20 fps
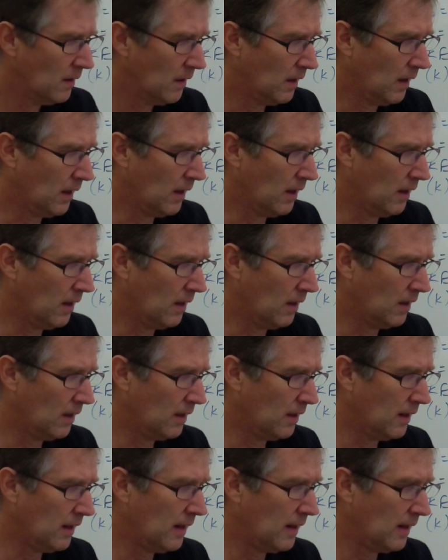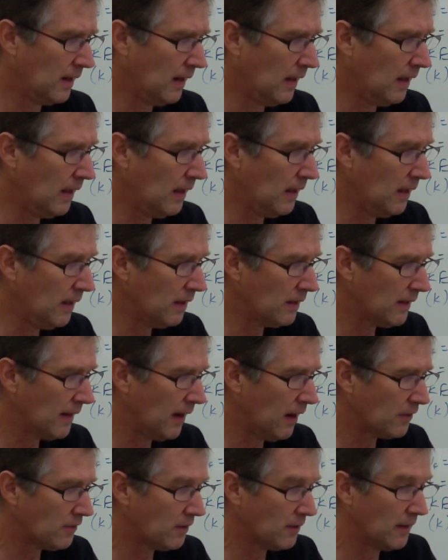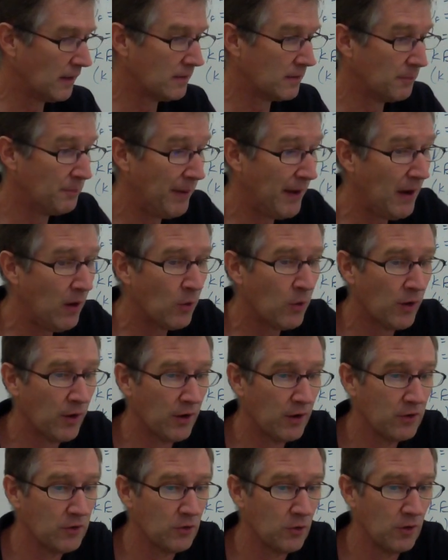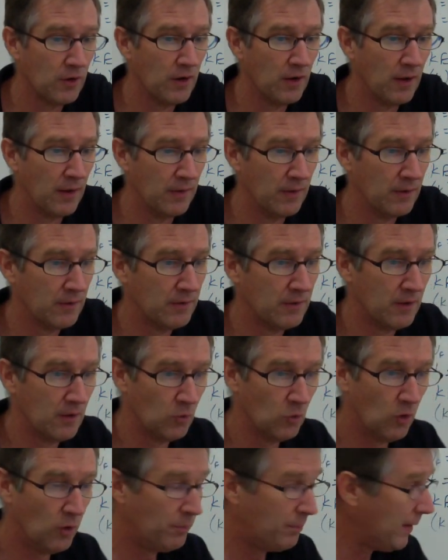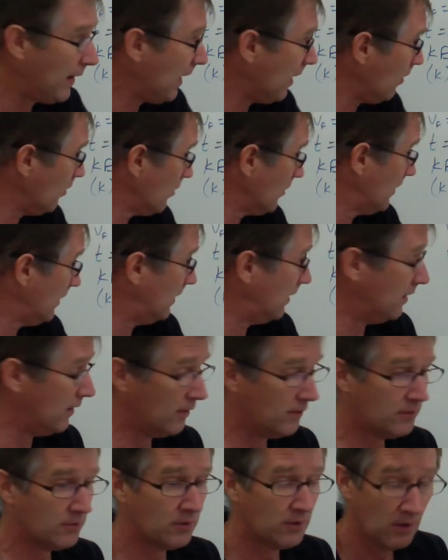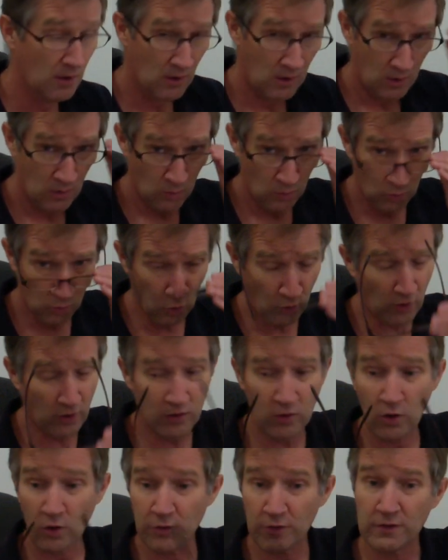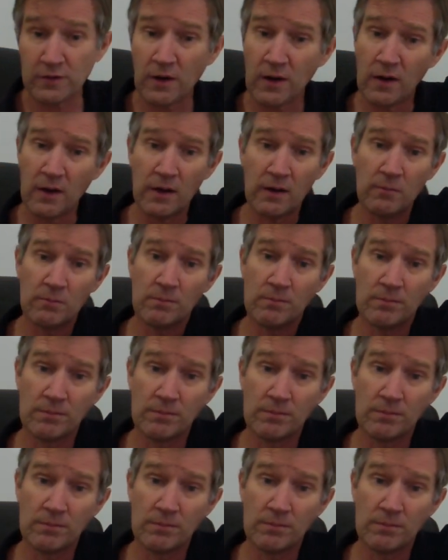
Uh, la la la la, calculate the power exerted on this thing. Well, power is work over time.